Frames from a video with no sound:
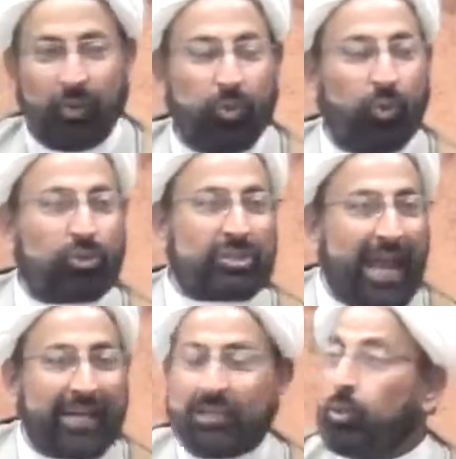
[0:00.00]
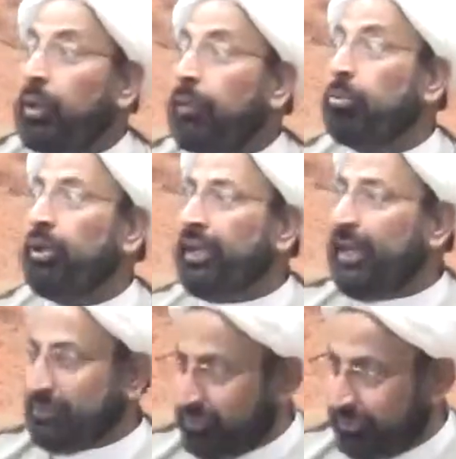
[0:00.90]
who tried to
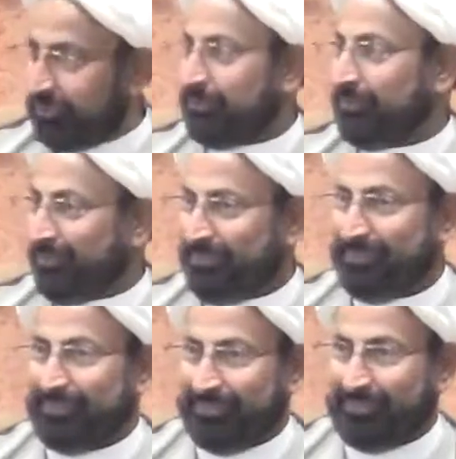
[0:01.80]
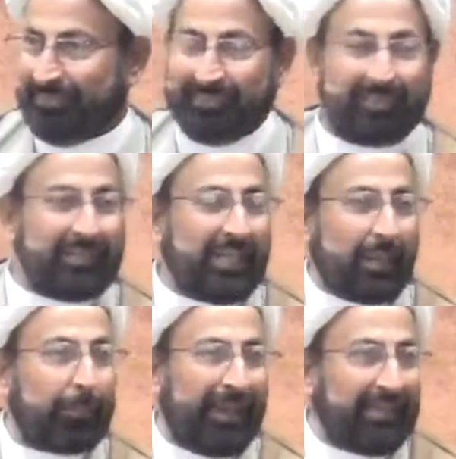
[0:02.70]
humiliate the
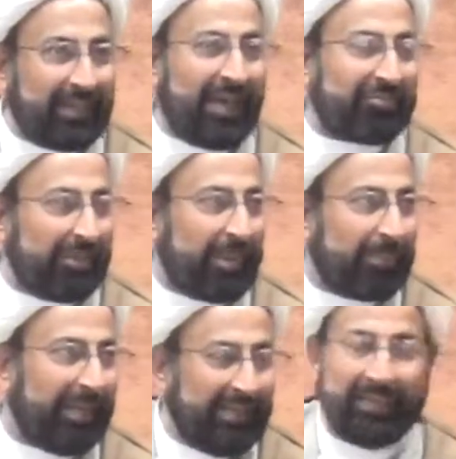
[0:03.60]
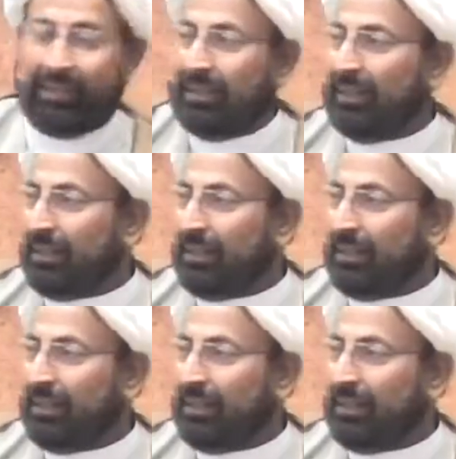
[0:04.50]
companion of Imam Ali.